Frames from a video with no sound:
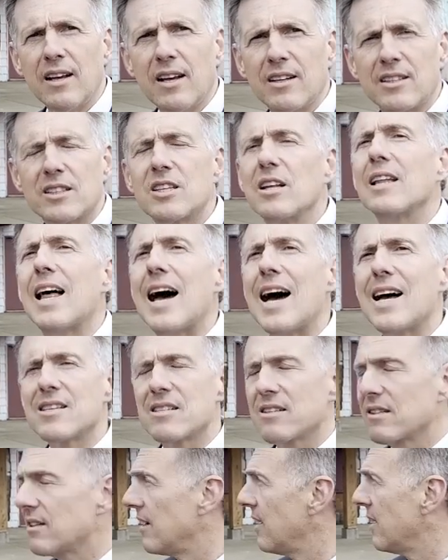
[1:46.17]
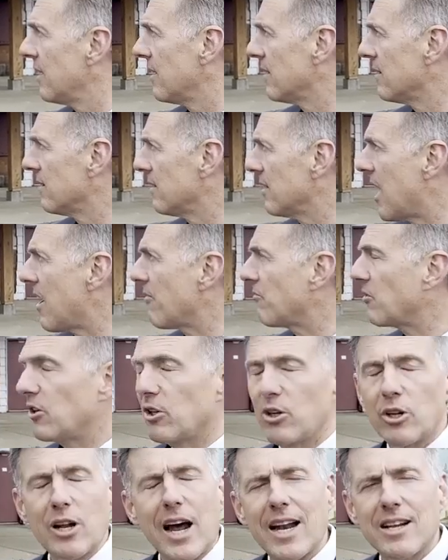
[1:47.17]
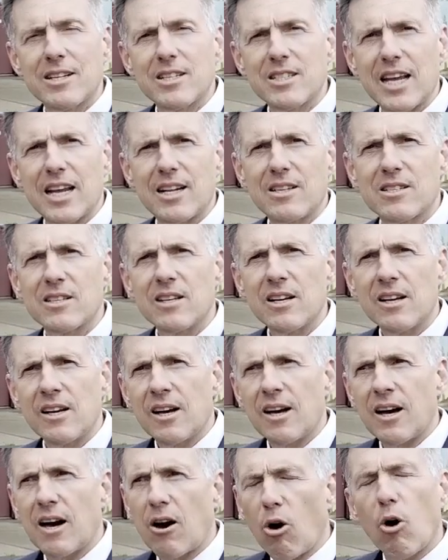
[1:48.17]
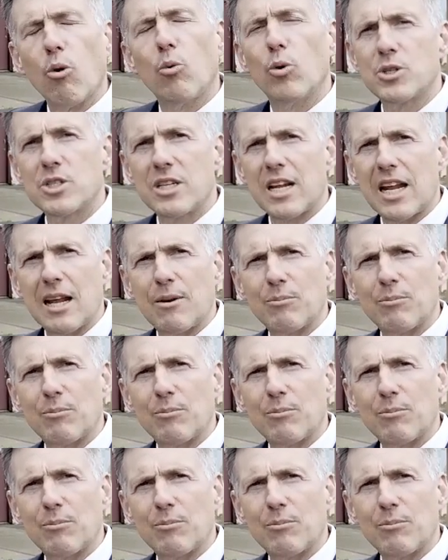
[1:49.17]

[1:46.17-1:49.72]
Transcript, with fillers: It's the last left in the United States, Allwood Stadium,